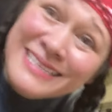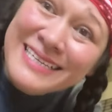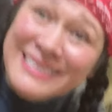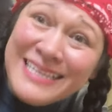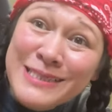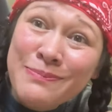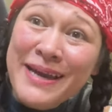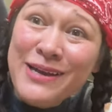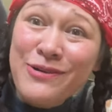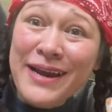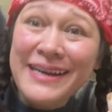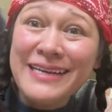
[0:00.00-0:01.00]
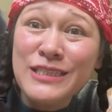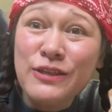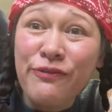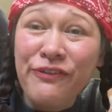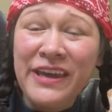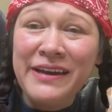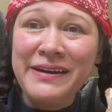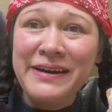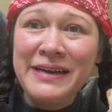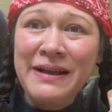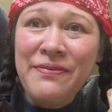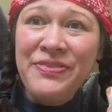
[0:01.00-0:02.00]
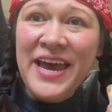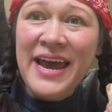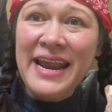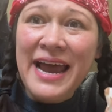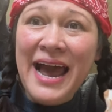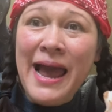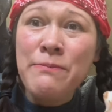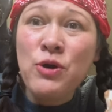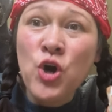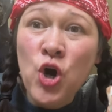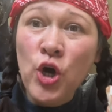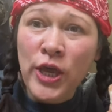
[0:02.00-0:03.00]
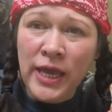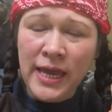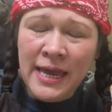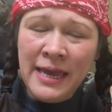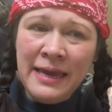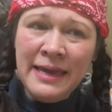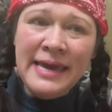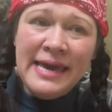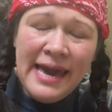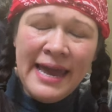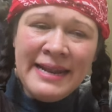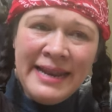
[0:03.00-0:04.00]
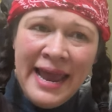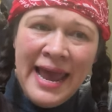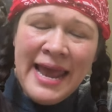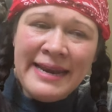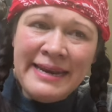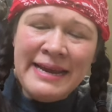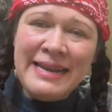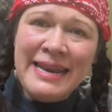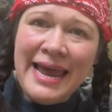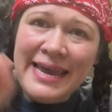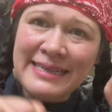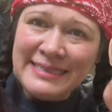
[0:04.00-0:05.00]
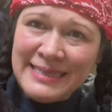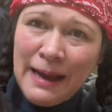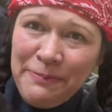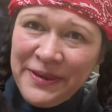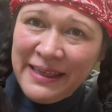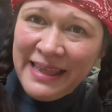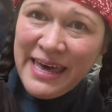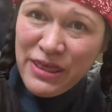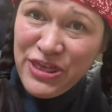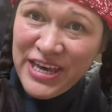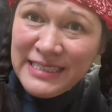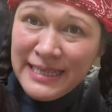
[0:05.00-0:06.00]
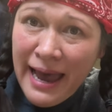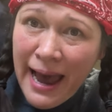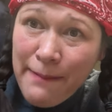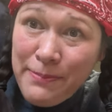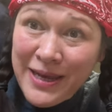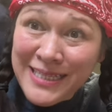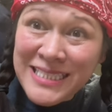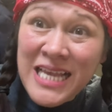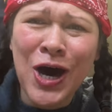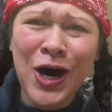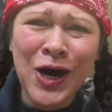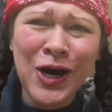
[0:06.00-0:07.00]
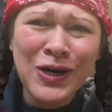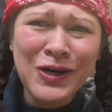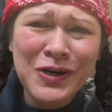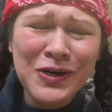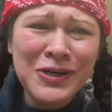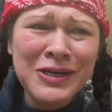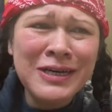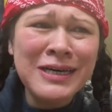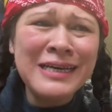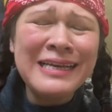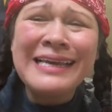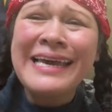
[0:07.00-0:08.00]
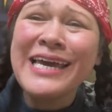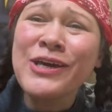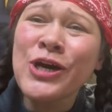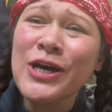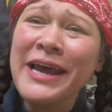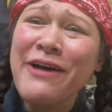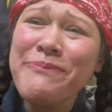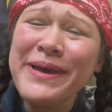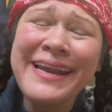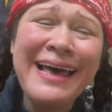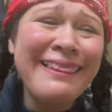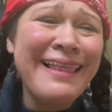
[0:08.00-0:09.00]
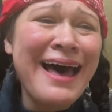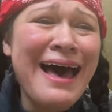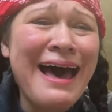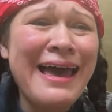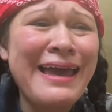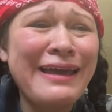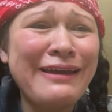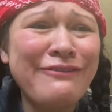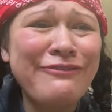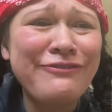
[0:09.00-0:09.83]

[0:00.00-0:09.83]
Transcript: This is my greatest fear that I'm cooking and then like something like this happens. Oh, he could have been alive.